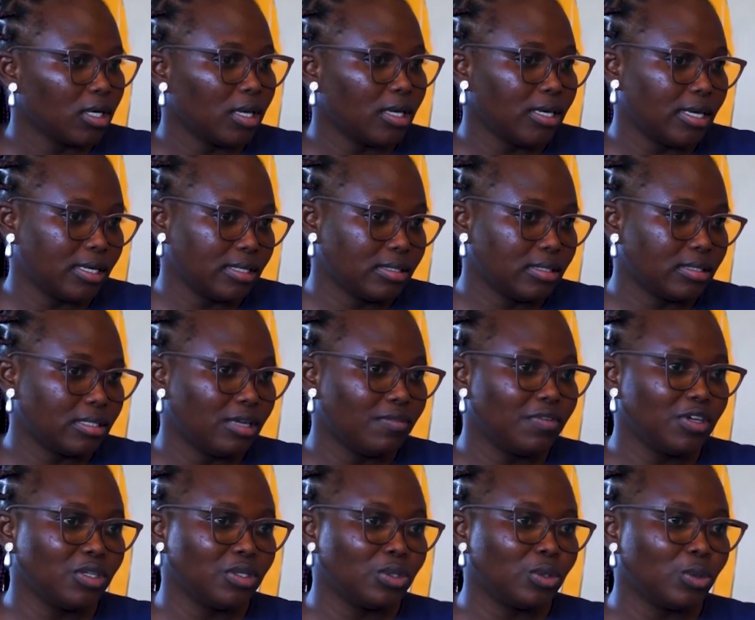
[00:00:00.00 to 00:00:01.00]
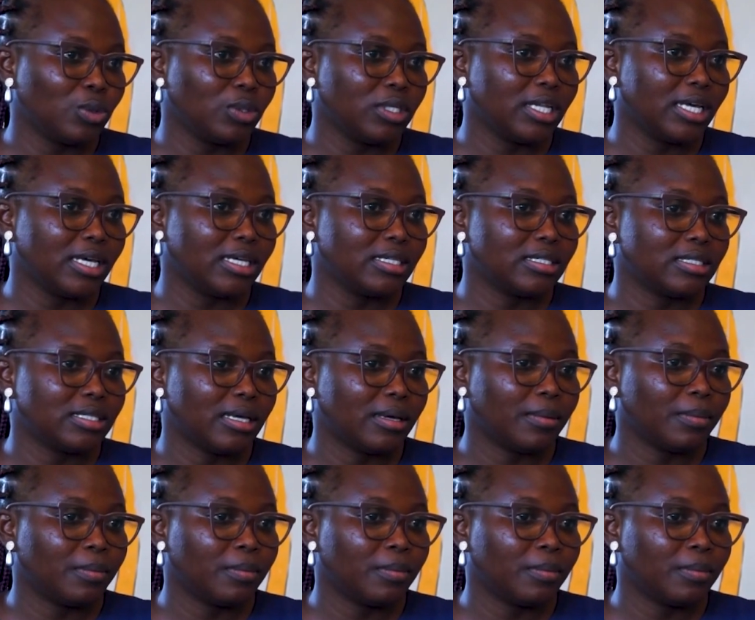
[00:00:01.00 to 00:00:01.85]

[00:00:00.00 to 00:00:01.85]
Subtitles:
Yes, even though there's